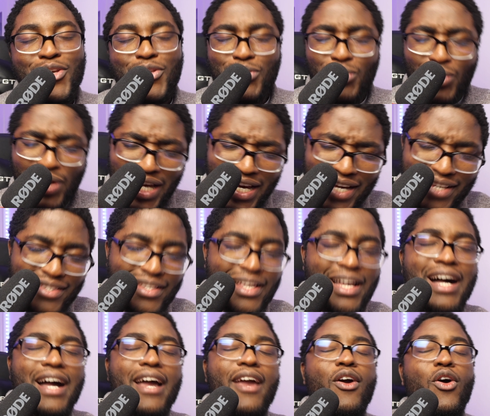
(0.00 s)
So guys,
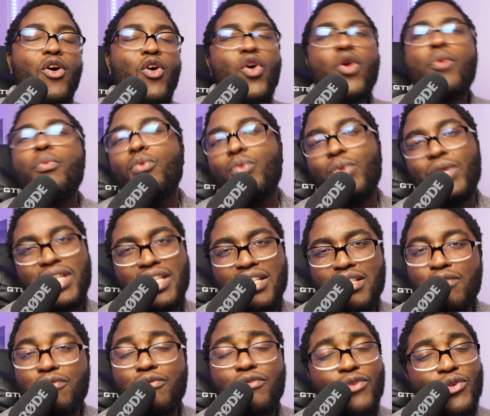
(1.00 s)
I hope with
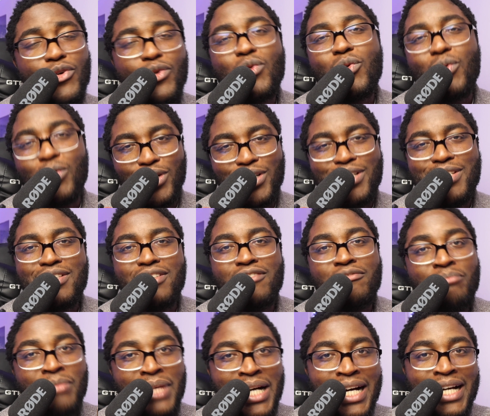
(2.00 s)
these few words
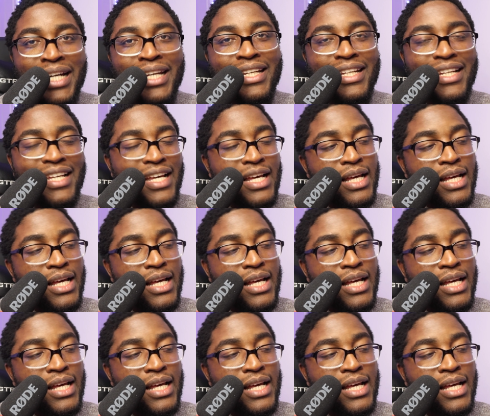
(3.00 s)
of mine,